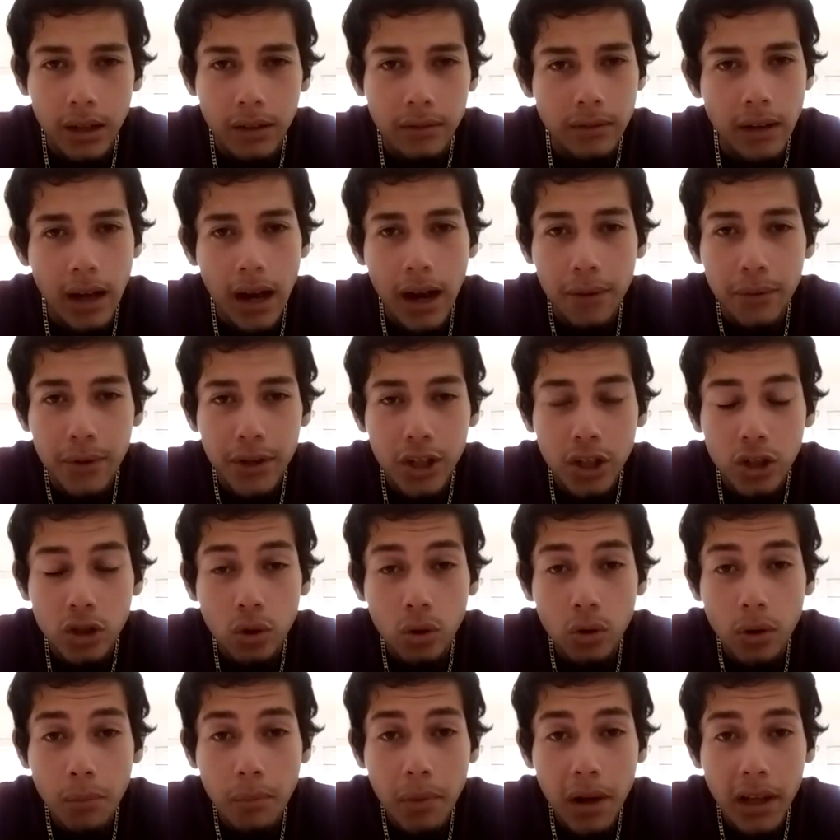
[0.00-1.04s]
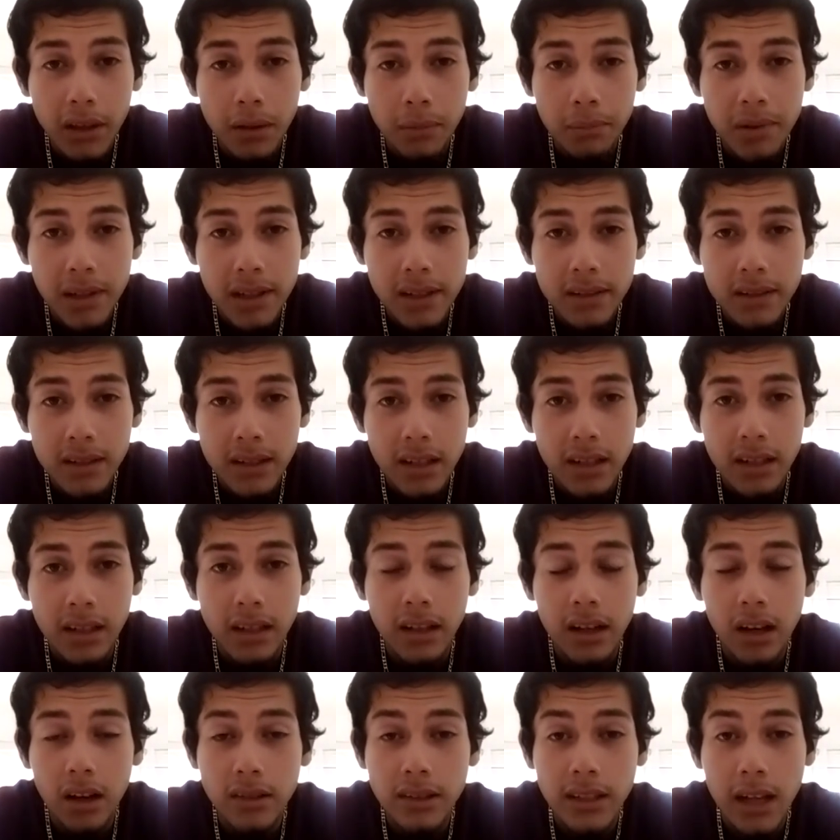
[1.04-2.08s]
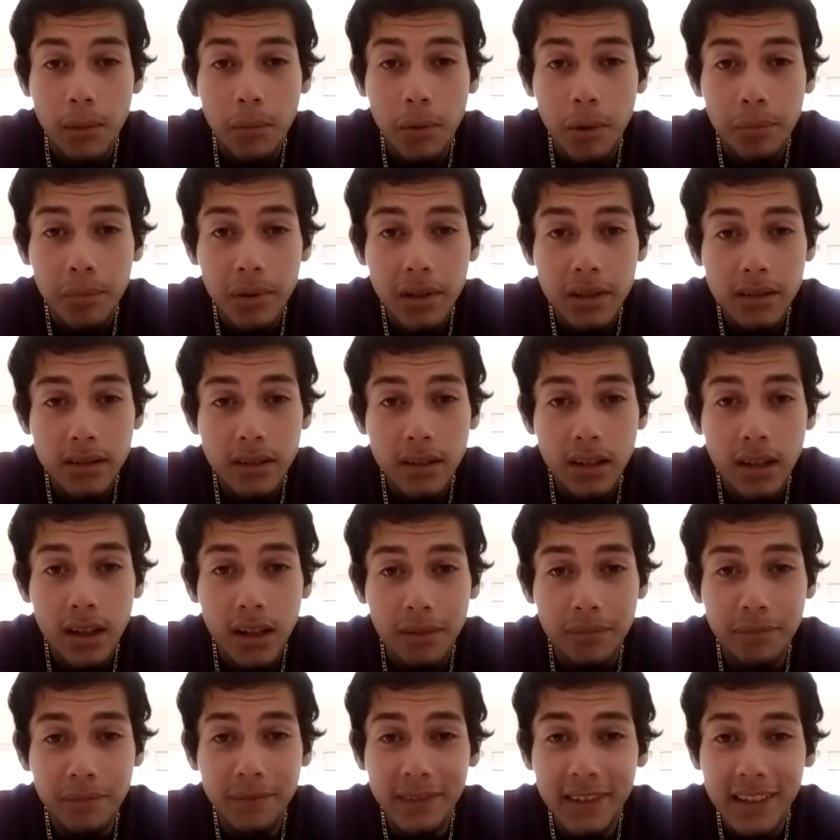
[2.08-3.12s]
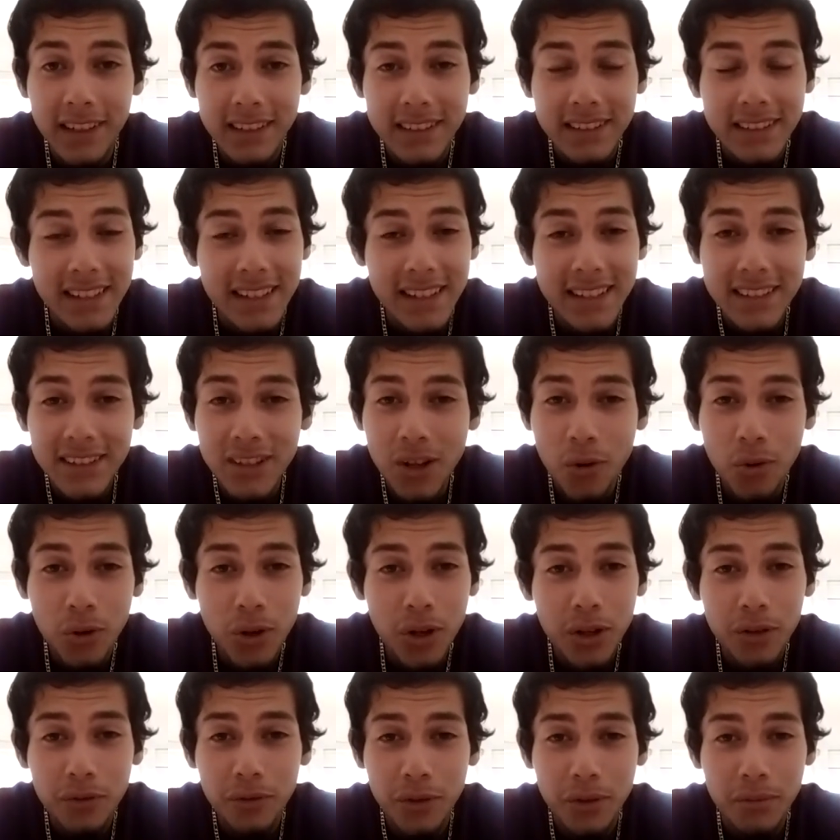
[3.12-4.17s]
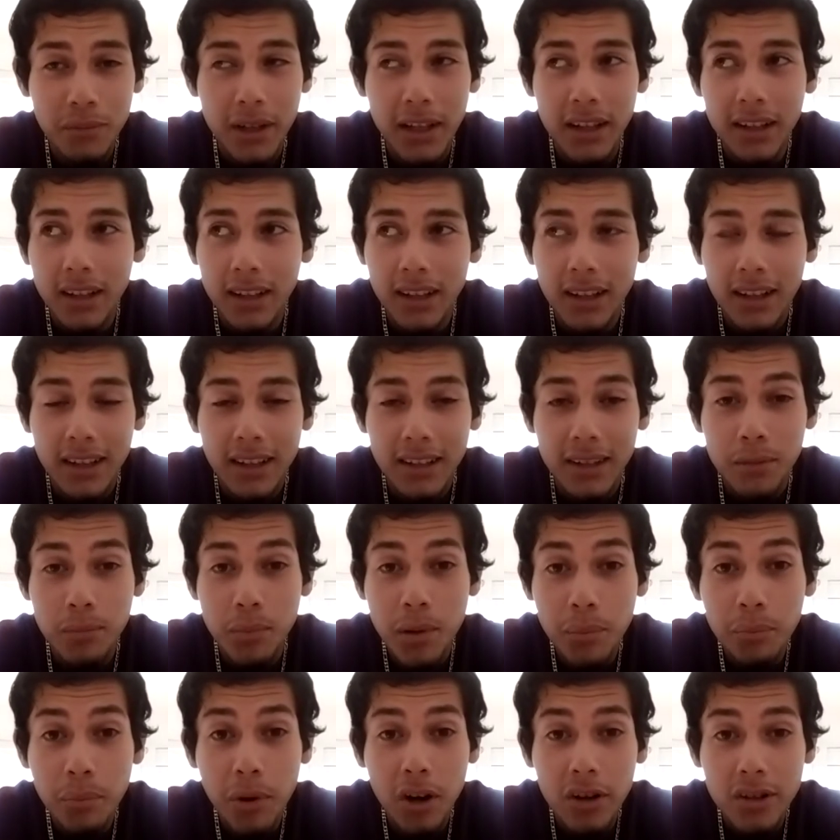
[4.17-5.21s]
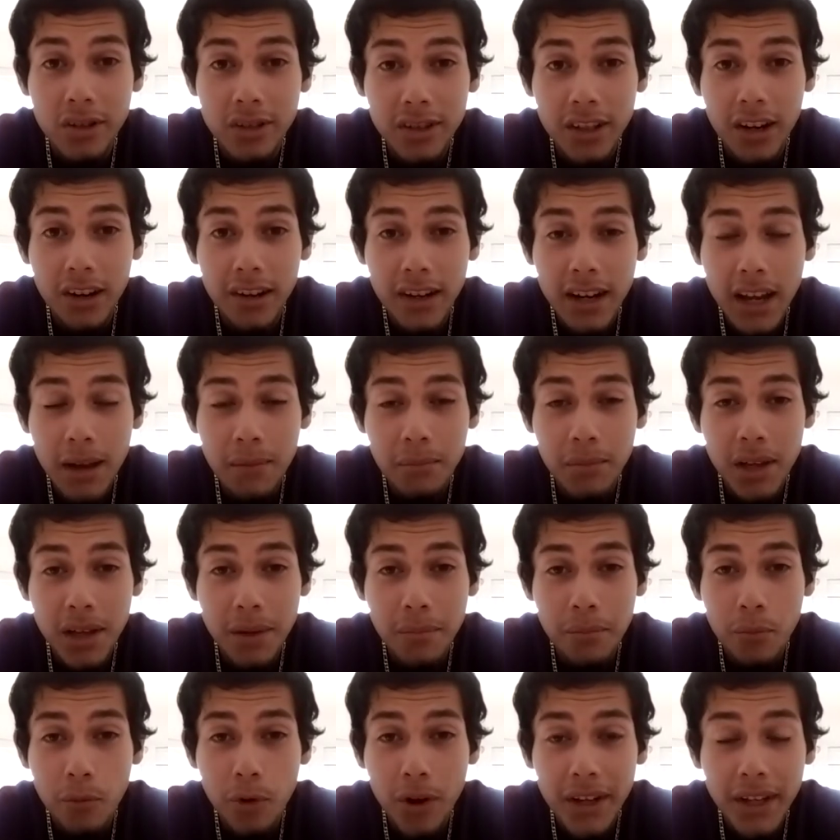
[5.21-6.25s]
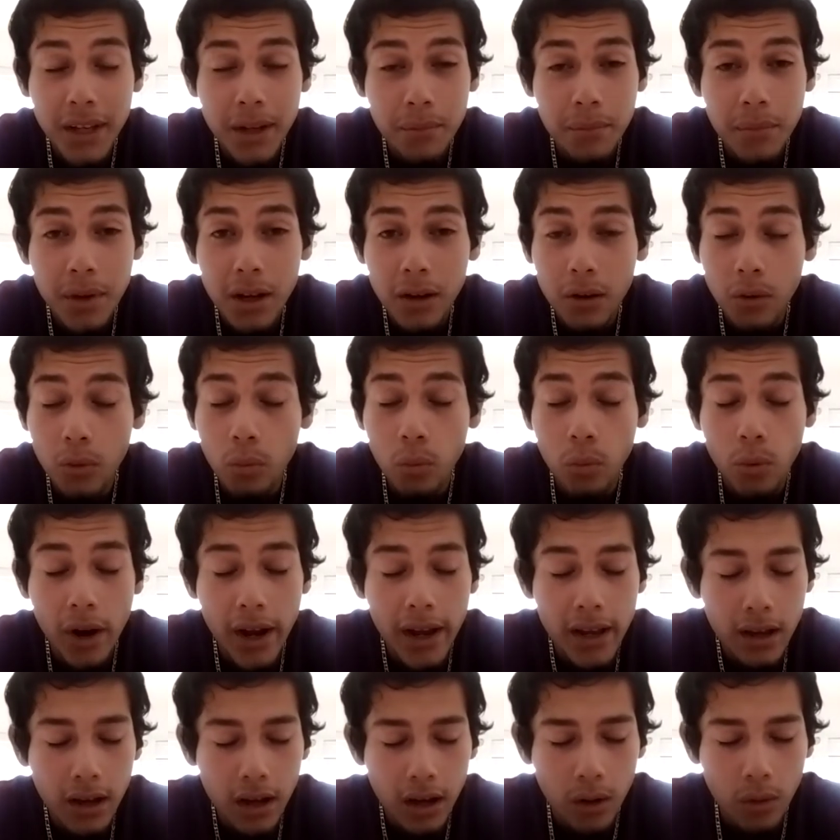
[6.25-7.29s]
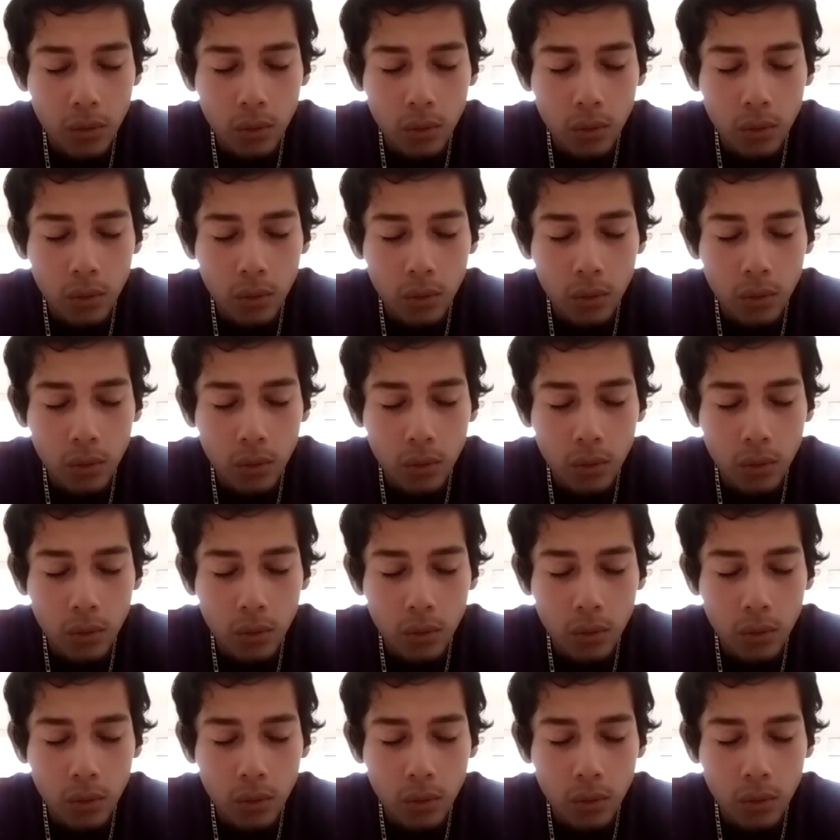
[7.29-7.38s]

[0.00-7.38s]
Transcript: already knew about the PC. I'm a PC up because it's no good for me. People are staring at me, making me wait.